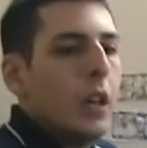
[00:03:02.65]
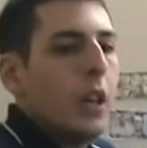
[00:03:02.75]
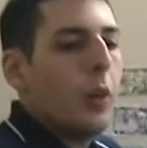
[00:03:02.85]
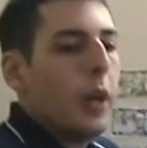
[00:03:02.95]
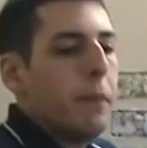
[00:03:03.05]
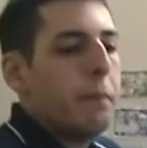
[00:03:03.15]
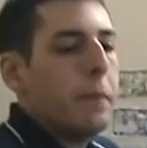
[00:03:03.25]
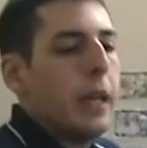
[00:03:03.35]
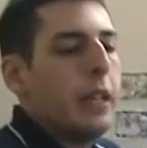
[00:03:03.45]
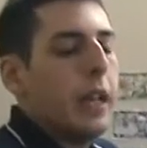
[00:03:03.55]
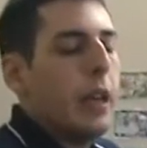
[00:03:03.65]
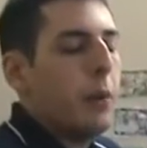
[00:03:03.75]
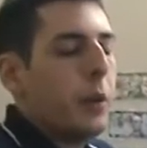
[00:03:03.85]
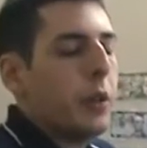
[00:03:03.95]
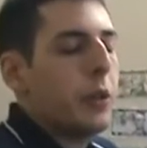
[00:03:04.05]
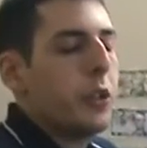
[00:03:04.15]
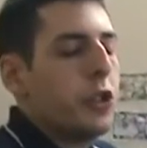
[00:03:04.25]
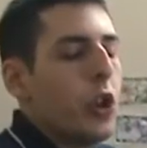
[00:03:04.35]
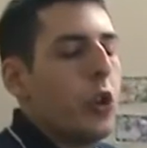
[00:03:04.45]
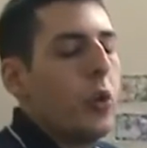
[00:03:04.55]
Alright, and now we're going to
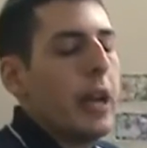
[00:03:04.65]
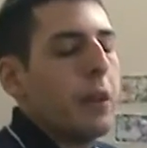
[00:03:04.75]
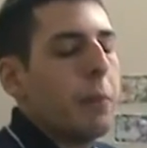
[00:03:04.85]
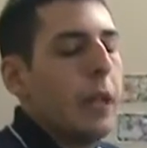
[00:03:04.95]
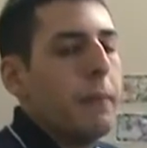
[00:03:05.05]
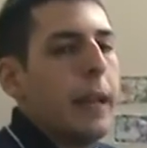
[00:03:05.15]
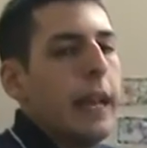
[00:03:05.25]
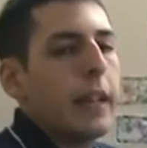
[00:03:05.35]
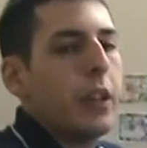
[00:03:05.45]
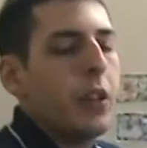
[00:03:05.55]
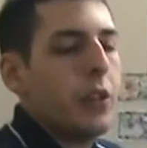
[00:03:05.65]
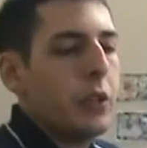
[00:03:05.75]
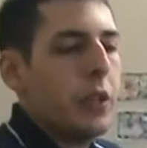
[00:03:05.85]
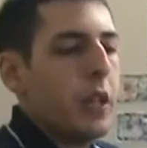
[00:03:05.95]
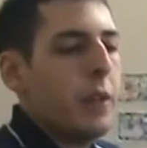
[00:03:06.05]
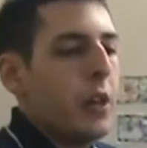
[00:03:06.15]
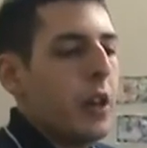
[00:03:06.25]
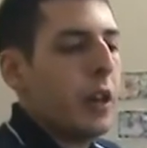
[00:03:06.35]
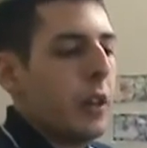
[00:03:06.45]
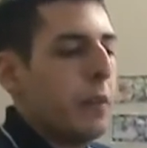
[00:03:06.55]
show you how to play back your
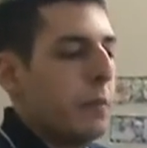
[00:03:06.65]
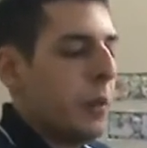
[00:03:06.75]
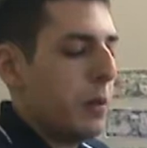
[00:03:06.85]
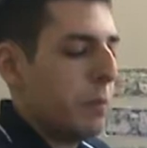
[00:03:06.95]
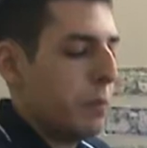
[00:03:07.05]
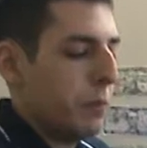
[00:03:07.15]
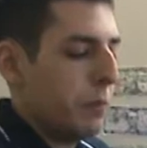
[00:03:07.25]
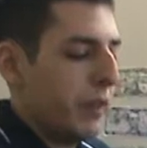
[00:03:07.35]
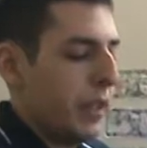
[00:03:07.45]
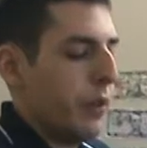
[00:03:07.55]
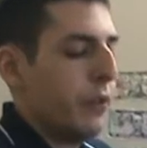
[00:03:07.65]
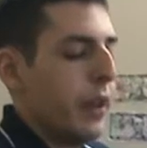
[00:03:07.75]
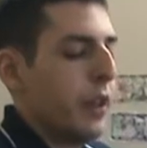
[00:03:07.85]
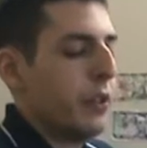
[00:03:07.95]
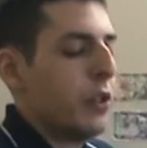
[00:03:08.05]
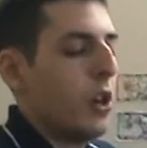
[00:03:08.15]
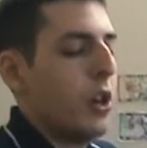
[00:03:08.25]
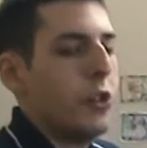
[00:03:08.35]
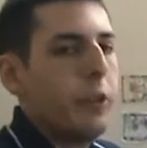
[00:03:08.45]
DVR video files on your